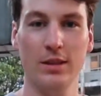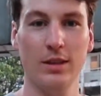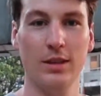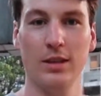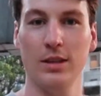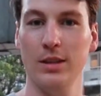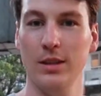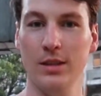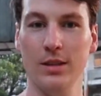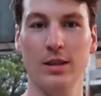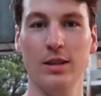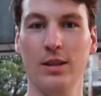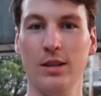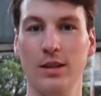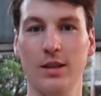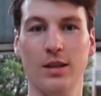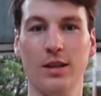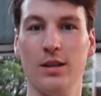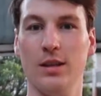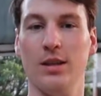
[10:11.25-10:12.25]
Doesn't matter if you
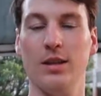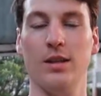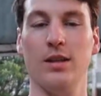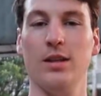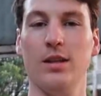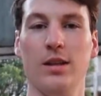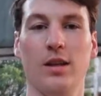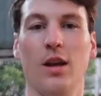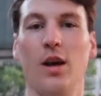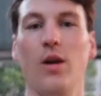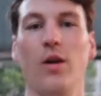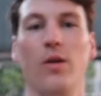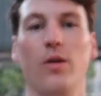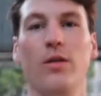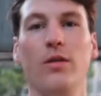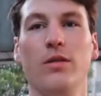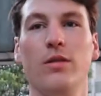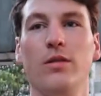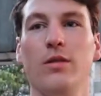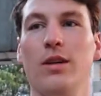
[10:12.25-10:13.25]
sweat.
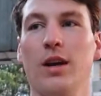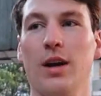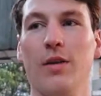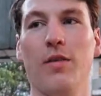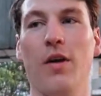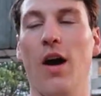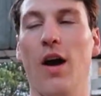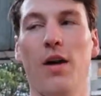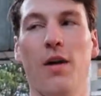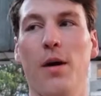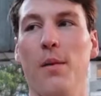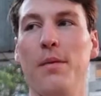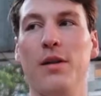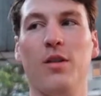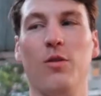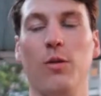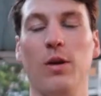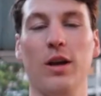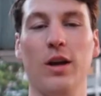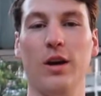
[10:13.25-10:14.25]
No. Like I've, I've,
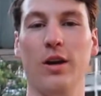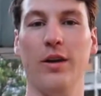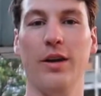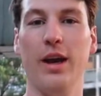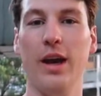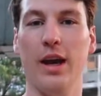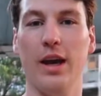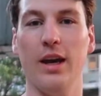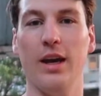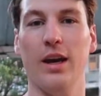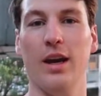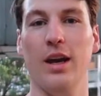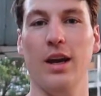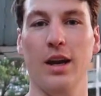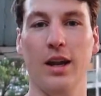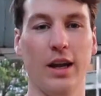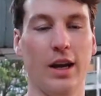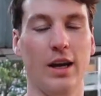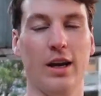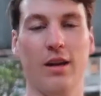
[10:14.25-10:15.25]
been sweating all day,
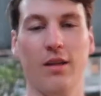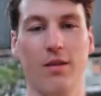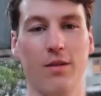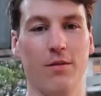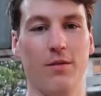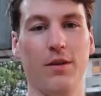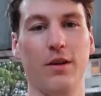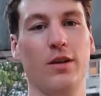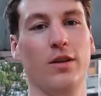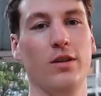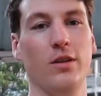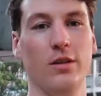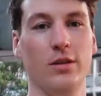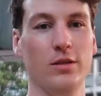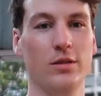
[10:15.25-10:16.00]
and yeah. like it doesn't feel